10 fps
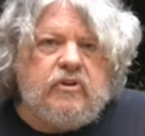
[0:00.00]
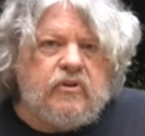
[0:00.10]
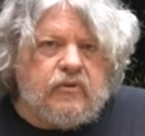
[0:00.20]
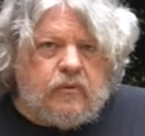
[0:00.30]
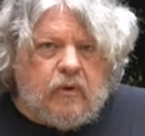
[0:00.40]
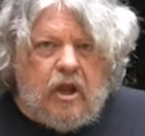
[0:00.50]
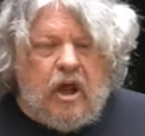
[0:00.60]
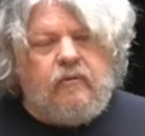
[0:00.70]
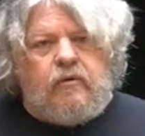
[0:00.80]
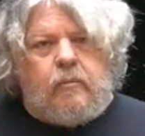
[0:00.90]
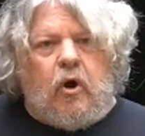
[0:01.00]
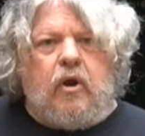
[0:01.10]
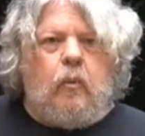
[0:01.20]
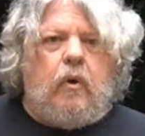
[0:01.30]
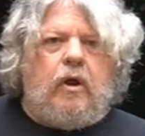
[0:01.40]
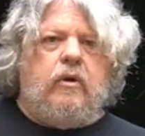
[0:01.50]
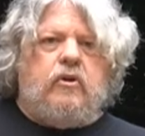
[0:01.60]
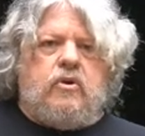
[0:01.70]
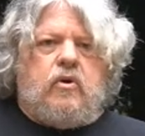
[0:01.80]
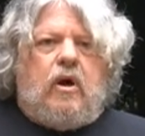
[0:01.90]
just an unfamiliar one that
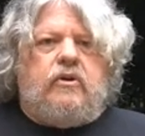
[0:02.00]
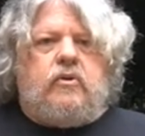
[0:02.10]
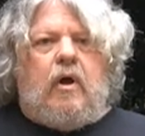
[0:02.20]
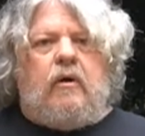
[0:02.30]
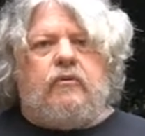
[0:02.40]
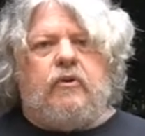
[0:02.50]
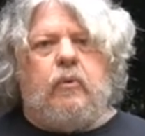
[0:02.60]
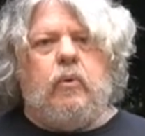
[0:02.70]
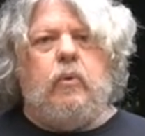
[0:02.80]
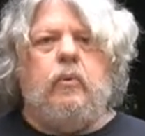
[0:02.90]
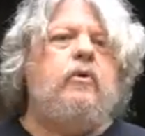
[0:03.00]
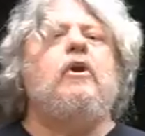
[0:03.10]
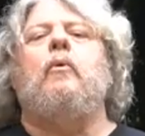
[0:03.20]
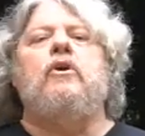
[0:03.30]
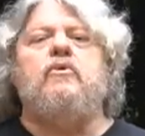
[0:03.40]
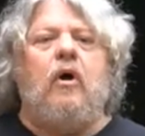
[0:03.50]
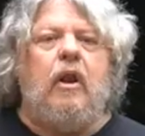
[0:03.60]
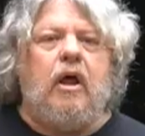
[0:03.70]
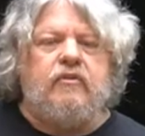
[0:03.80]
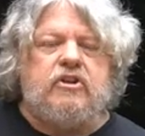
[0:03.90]
you're trying to travel through, you don't want to draw a
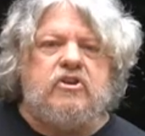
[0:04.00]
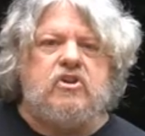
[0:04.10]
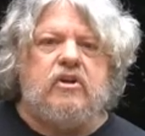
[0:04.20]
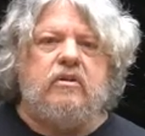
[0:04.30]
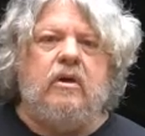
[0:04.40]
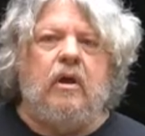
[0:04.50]
lot of attention,